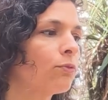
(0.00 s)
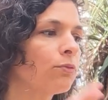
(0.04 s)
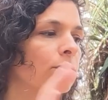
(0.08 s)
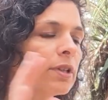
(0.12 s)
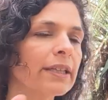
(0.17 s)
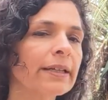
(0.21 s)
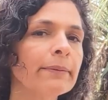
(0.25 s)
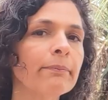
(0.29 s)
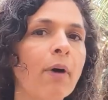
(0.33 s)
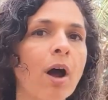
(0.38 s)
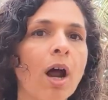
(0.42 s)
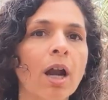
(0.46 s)

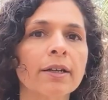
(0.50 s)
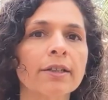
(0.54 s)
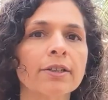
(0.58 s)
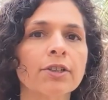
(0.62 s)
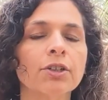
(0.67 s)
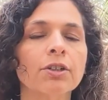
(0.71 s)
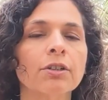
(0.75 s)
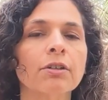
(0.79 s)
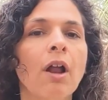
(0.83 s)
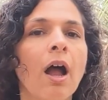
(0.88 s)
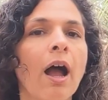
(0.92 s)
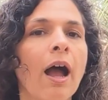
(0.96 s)
really
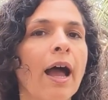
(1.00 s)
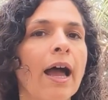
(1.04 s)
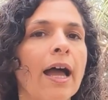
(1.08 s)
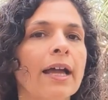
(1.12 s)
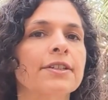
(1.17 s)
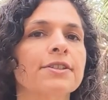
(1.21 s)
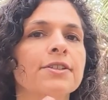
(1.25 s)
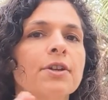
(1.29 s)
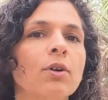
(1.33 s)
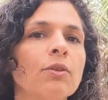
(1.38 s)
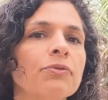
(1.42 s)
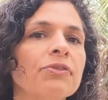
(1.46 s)
monitor.
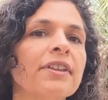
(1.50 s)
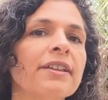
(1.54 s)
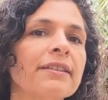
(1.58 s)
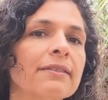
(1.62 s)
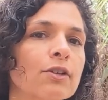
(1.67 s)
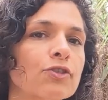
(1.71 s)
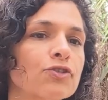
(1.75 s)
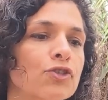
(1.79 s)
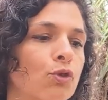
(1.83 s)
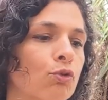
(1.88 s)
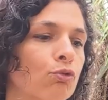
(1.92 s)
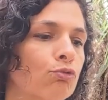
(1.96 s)
I don't think
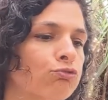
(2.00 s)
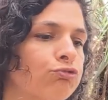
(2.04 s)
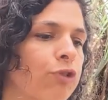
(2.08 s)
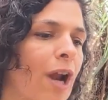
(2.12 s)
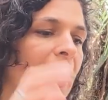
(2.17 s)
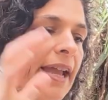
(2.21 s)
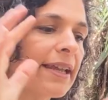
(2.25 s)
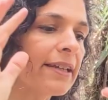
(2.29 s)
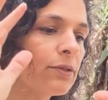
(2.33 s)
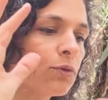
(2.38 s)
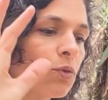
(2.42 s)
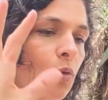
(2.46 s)
there's a
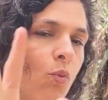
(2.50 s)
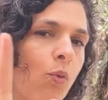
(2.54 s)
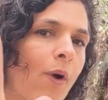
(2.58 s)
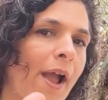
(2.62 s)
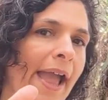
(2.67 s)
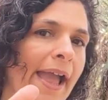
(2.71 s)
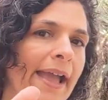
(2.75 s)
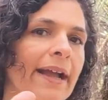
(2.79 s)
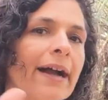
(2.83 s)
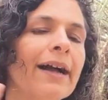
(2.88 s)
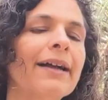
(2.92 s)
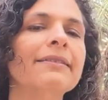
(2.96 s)
right way.